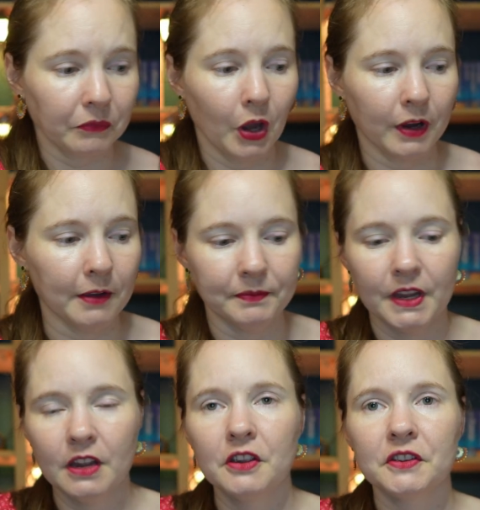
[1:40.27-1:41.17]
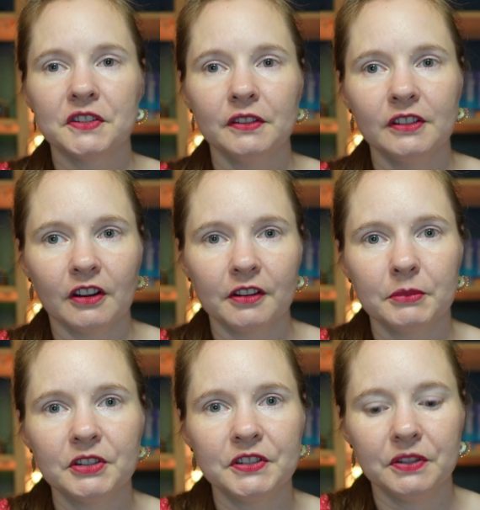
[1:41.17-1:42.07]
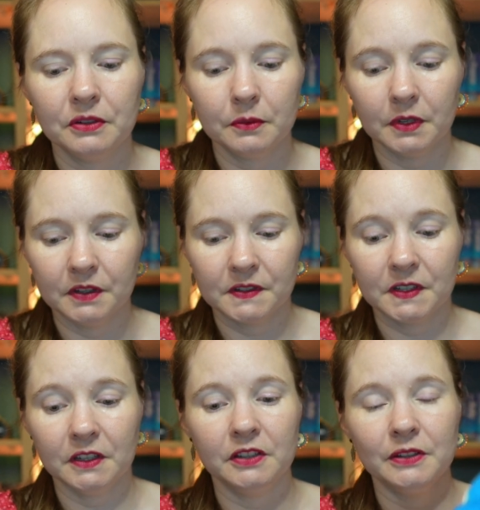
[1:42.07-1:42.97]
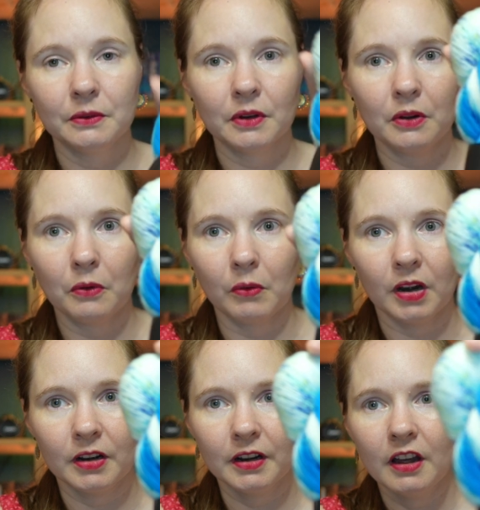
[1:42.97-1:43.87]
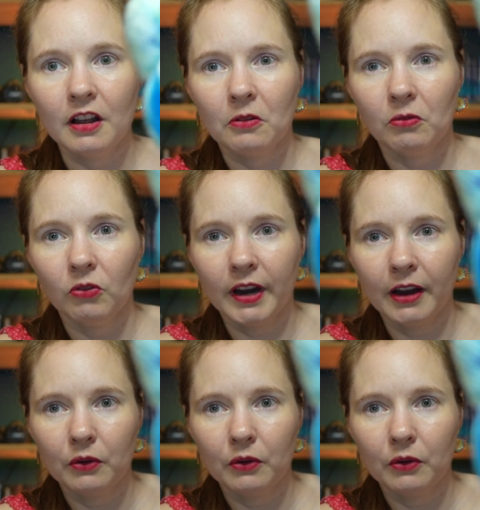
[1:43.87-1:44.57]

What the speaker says: Okay, so yarn number 2 is Unicorn. Look how